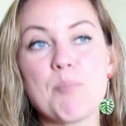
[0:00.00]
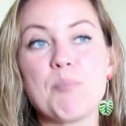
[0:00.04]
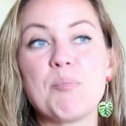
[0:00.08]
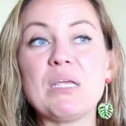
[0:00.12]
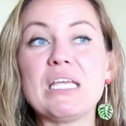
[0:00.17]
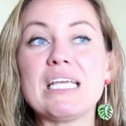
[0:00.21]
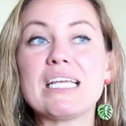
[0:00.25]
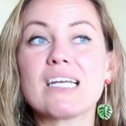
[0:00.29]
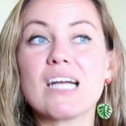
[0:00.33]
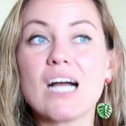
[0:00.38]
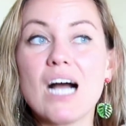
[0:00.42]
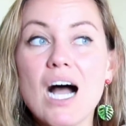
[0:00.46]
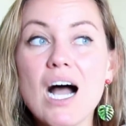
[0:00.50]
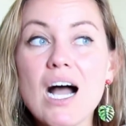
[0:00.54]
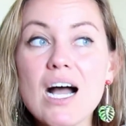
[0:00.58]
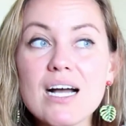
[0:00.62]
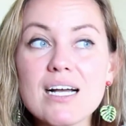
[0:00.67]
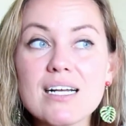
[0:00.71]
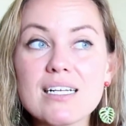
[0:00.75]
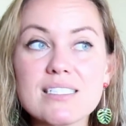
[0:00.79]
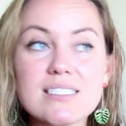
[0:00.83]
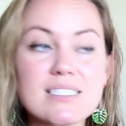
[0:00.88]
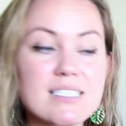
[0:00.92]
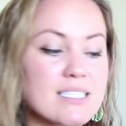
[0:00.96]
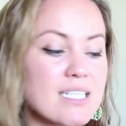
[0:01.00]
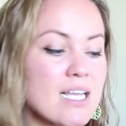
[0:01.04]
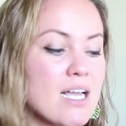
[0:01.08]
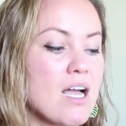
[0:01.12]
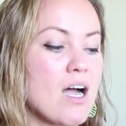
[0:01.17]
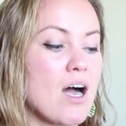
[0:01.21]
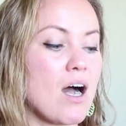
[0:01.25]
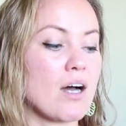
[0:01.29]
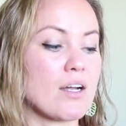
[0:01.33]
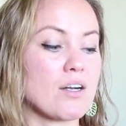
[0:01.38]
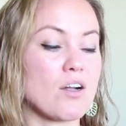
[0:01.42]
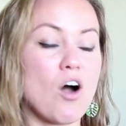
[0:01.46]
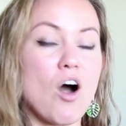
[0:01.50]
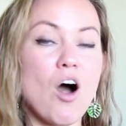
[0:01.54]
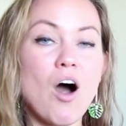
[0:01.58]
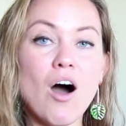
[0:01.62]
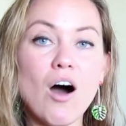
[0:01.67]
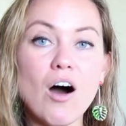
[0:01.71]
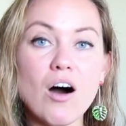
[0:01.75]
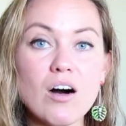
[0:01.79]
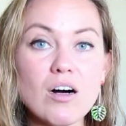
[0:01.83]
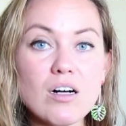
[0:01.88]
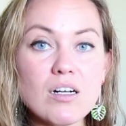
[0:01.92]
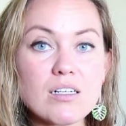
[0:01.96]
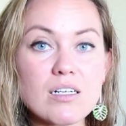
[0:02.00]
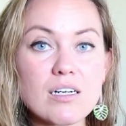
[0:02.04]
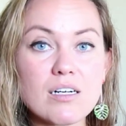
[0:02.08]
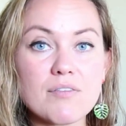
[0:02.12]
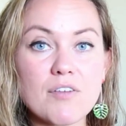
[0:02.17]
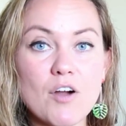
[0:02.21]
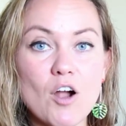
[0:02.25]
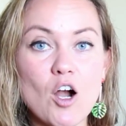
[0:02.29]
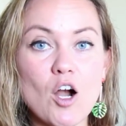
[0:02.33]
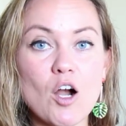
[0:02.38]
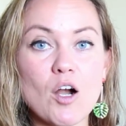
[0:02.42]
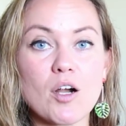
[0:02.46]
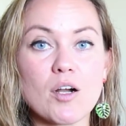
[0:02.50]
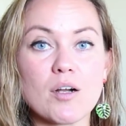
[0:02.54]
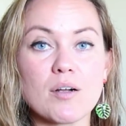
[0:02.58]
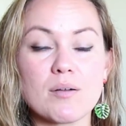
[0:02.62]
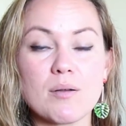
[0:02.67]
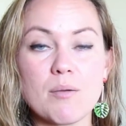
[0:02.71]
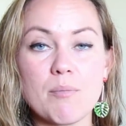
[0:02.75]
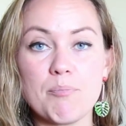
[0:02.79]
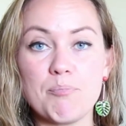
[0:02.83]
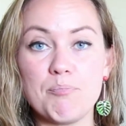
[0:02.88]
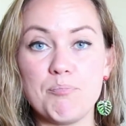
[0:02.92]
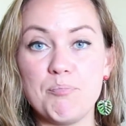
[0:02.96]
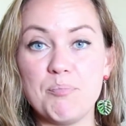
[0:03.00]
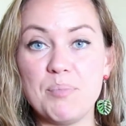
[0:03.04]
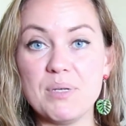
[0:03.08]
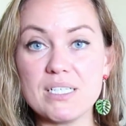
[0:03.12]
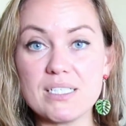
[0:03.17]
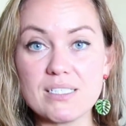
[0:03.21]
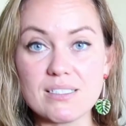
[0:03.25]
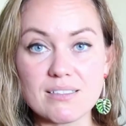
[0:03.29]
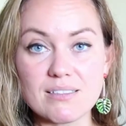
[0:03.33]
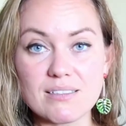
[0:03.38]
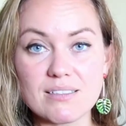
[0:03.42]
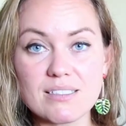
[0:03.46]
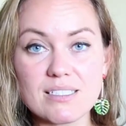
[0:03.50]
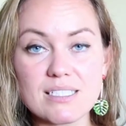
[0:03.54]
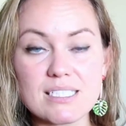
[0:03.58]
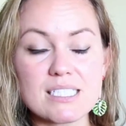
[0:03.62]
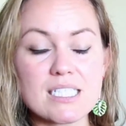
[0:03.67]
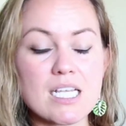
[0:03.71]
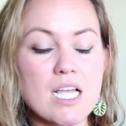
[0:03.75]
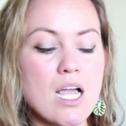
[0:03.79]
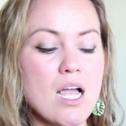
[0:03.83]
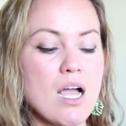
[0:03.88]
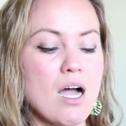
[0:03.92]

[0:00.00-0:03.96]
because on all of our bills,